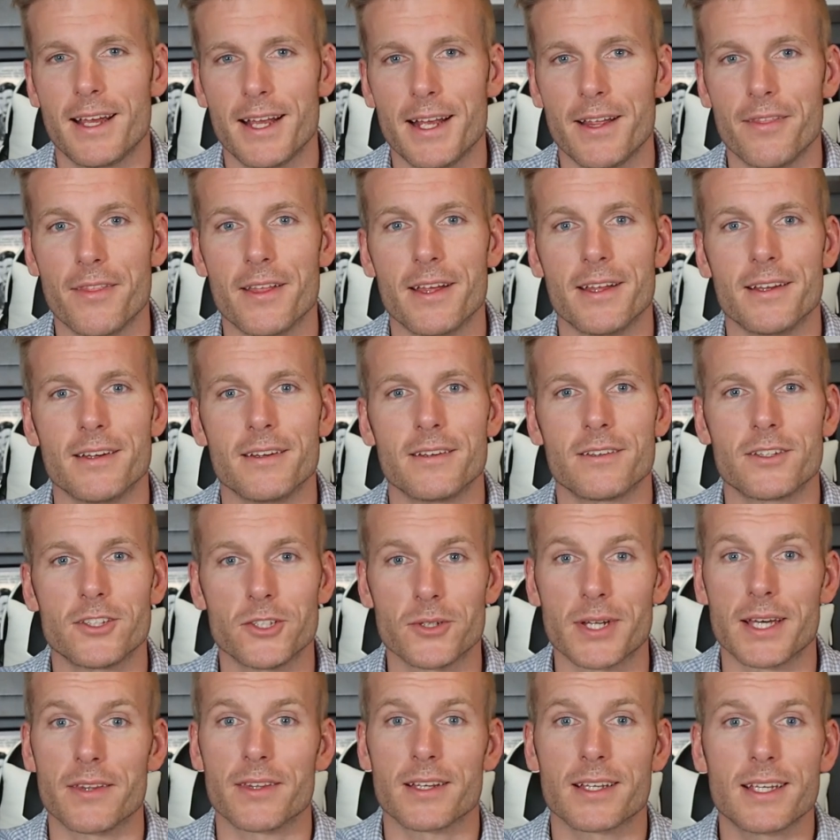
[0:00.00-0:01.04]
And then you
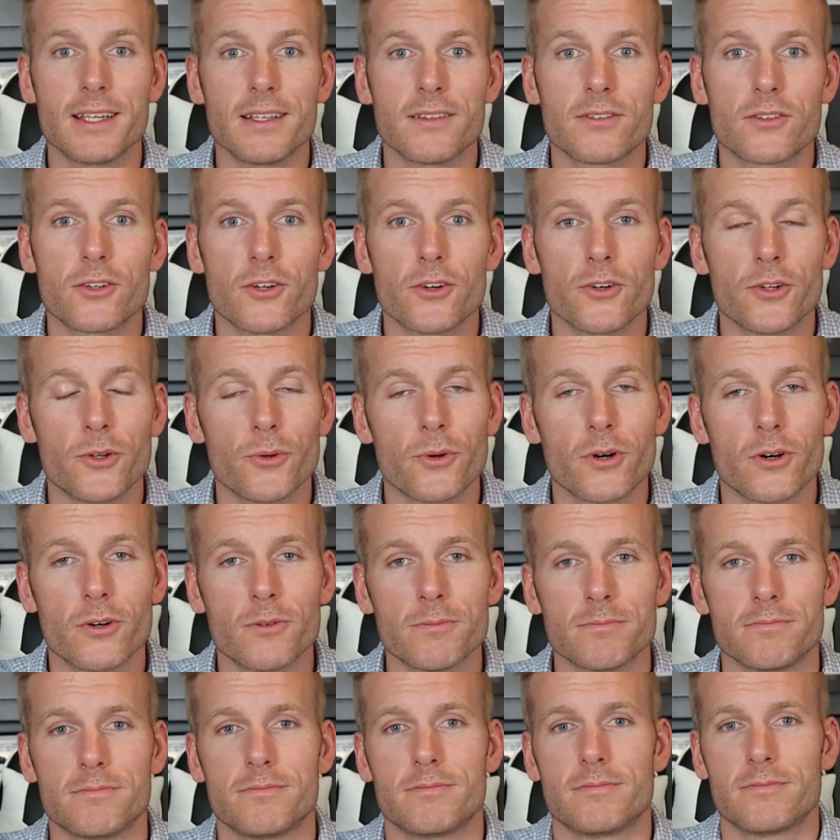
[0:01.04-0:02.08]
get the keys to your new home.